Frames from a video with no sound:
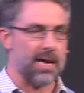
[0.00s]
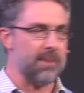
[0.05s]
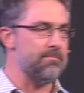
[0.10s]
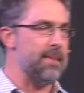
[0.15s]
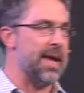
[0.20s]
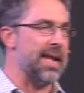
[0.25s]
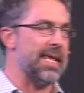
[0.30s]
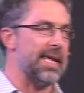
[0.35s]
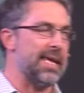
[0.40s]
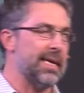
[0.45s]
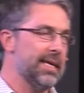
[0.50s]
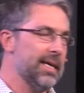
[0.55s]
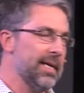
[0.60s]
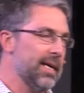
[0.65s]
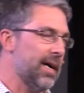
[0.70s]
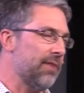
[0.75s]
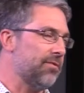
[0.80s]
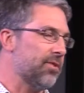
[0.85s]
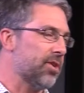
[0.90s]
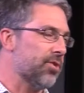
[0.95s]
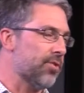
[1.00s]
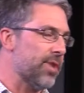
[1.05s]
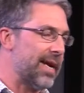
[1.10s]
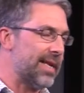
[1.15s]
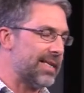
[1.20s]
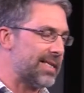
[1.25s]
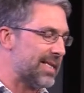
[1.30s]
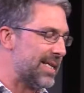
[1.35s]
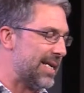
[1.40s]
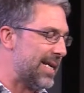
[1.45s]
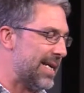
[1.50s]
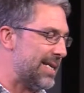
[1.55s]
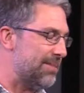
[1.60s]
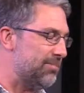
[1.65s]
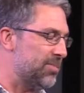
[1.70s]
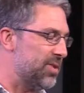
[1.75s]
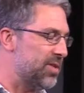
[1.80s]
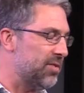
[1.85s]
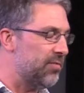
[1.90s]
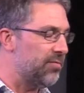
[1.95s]
uh, many of the great
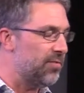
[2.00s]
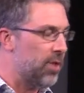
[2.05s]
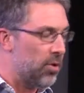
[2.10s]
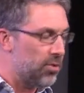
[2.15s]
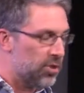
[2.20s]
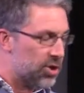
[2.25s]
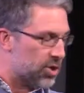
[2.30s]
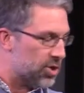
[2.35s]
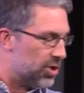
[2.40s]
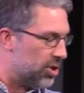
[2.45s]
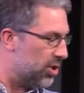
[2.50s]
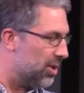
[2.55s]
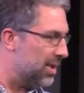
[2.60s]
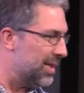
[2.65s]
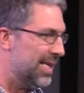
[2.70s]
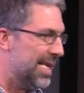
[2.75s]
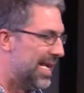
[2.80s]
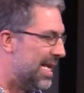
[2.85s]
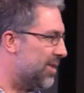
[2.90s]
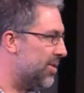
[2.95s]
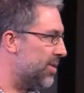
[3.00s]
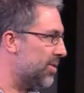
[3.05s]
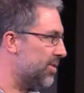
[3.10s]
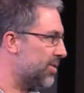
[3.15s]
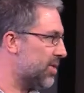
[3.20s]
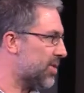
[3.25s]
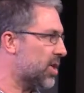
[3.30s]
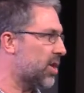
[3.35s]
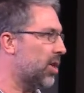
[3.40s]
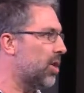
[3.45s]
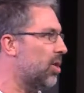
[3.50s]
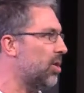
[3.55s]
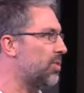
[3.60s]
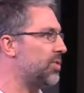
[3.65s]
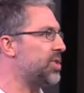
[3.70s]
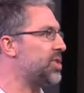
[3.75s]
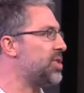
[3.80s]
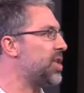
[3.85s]
um, devotional leaders called the